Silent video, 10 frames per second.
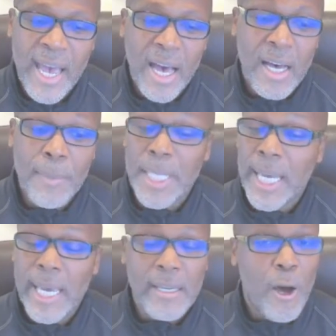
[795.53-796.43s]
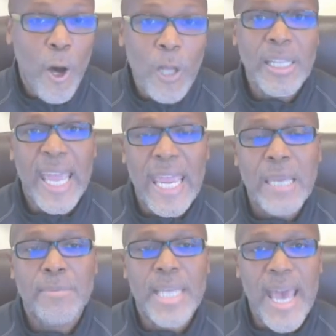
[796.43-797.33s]
again, all
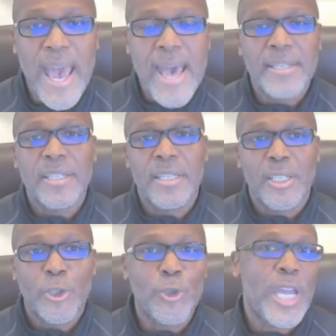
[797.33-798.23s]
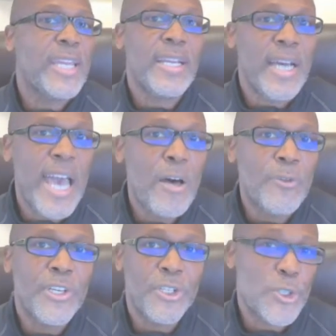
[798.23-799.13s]
aimed at creating a
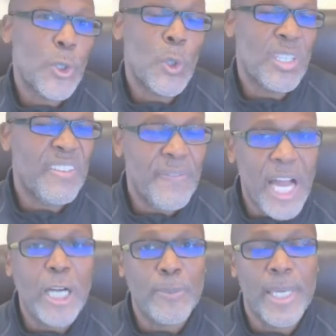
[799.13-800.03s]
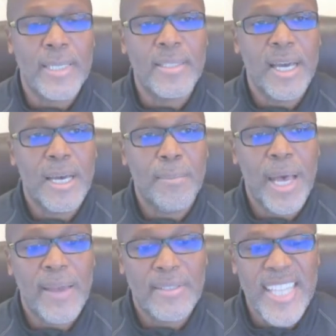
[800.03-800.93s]
healthier school environment
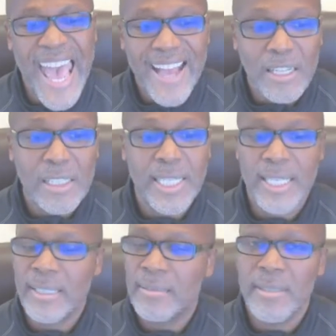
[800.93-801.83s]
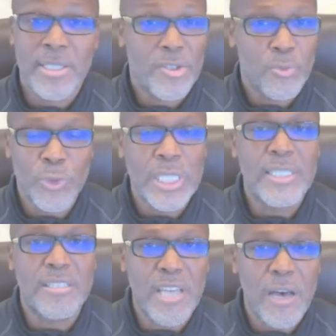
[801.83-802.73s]
by tackling this
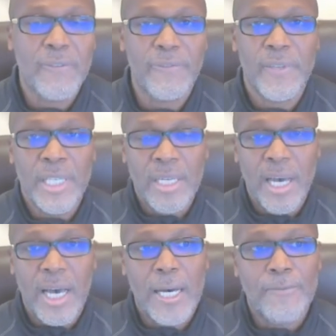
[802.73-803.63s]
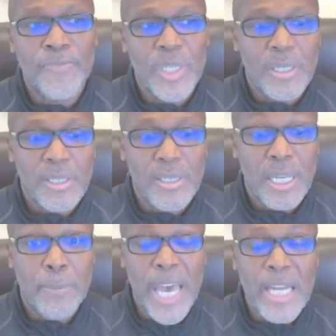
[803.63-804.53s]
really tough
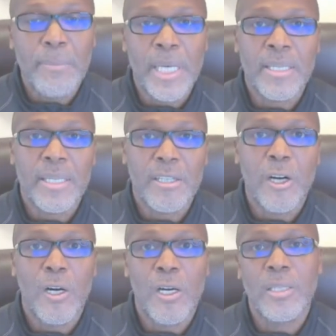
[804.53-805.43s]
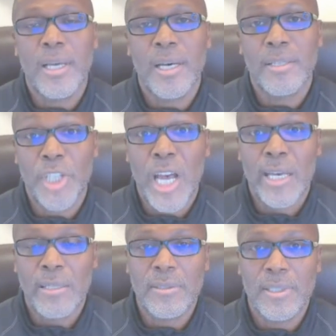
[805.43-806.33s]
impediment called
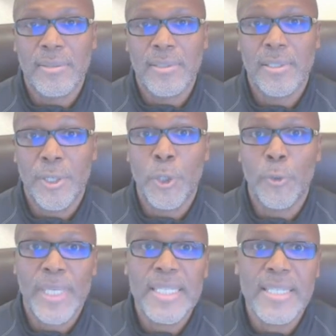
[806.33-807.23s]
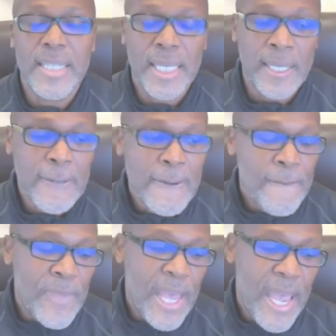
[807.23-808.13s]
childhood obesity.
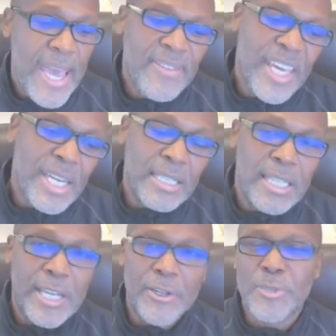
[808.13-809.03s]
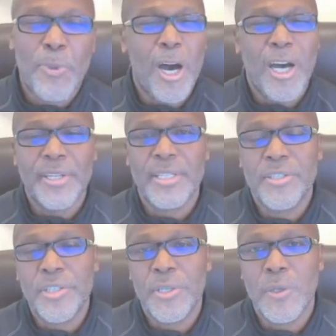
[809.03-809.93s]
And then it later spawned
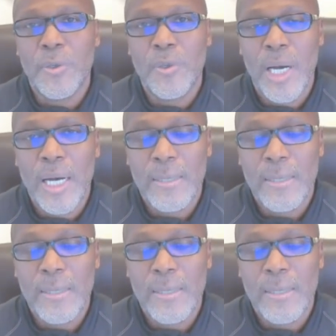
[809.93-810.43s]
into